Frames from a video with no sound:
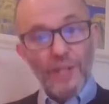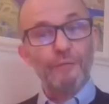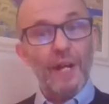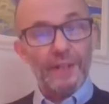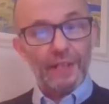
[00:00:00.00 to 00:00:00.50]

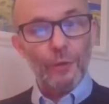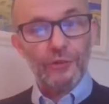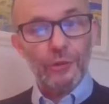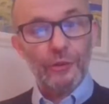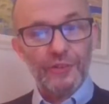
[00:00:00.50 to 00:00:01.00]
you've had a
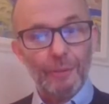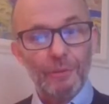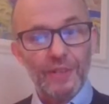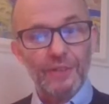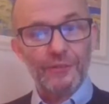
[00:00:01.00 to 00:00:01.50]
close look at some
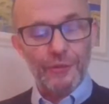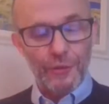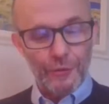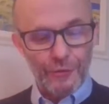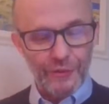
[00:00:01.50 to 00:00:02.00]
of the
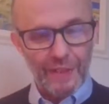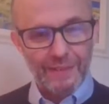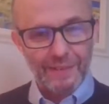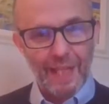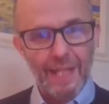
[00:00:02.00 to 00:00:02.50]
institutions here
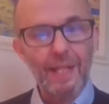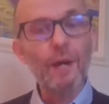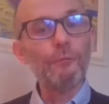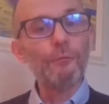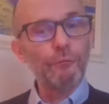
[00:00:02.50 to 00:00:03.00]
today,
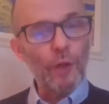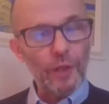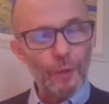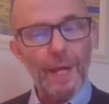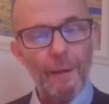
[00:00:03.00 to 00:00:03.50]

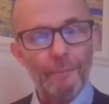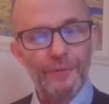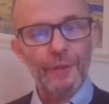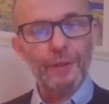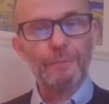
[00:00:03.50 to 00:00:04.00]
follow it up
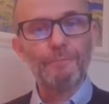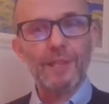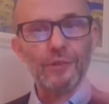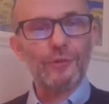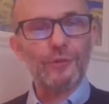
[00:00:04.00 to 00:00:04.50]
so you
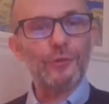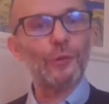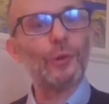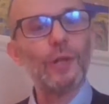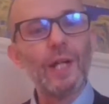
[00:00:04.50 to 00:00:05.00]
make
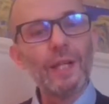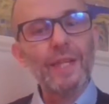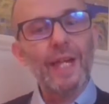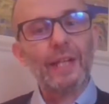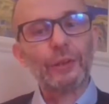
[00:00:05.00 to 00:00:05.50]
sure
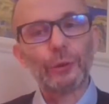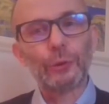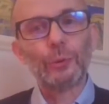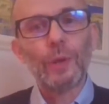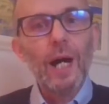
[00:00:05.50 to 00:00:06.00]
that
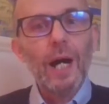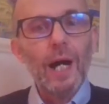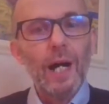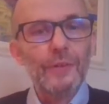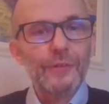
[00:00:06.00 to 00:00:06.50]
you
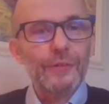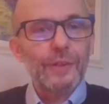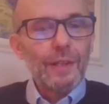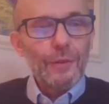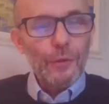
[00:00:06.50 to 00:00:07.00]
ask
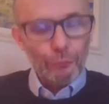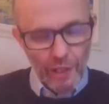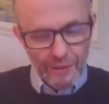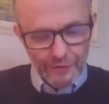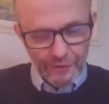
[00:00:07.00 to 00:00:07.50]
the
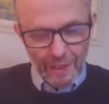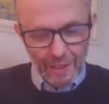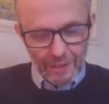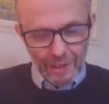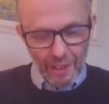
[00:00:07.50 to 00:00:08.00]
right
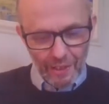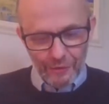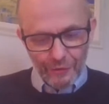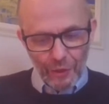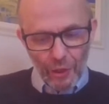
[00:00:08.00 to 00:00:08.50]

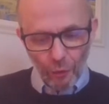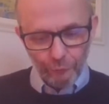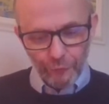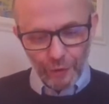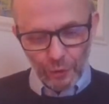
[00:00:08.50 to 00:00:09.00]
kind
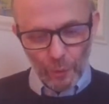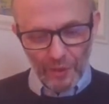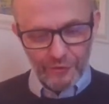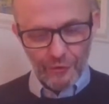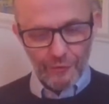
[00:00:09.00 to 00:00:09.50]
of
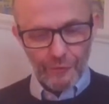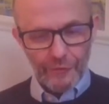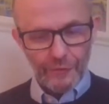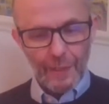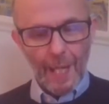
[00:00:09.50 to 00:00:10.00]
questions.